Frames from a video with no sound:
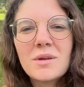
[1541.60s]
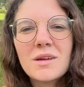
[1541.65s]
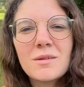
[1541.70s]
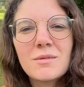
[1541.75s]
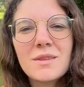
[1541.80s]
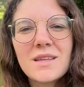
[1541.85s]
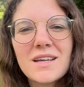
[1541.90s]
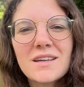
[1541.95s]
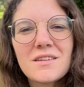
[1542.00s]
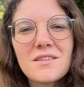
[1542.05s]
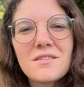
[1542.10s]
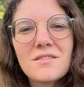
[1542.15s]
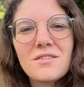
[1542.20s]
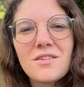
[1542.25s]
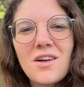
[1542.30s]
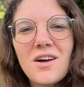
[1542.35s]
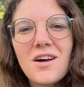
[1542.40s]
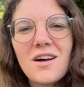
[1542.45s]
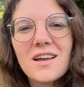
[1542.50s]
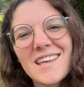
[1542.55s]
gonna be the end of
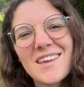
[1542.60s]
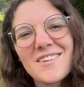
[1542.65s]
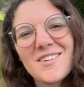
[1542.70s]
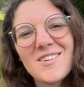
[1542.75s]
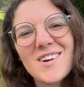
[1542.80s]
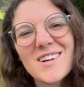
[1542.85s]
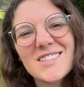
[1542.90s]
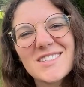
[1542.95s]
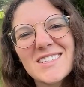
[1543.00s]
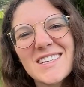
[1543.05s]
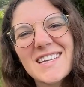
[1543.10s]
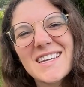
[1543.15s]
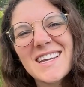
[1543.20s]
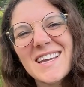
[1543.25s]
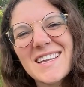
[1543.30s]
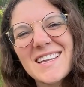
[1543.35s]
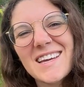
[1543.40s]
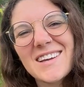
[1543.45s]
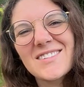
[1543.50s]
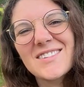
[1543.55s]
the vlog. You are
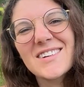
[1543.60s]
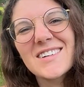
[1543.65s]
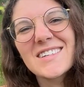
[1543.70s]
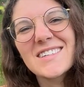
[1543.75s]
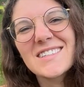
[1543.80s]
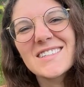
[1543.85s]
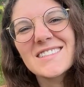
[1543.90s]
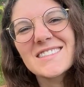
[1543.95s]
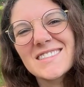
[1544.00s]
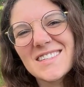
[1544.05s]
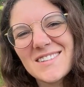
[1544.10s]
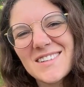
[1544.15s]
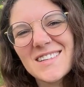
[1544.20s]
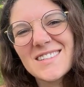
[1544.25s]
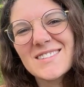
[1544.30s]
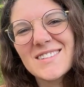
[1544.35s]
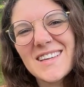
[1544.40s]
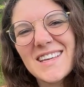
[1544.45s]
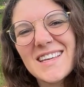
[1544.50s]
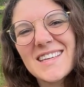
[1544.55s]
watching, and I will see you
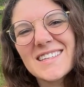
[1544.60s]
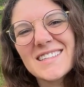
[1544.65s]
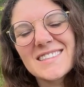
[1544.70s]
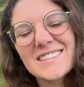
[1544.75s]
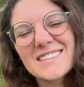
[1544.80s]
next week.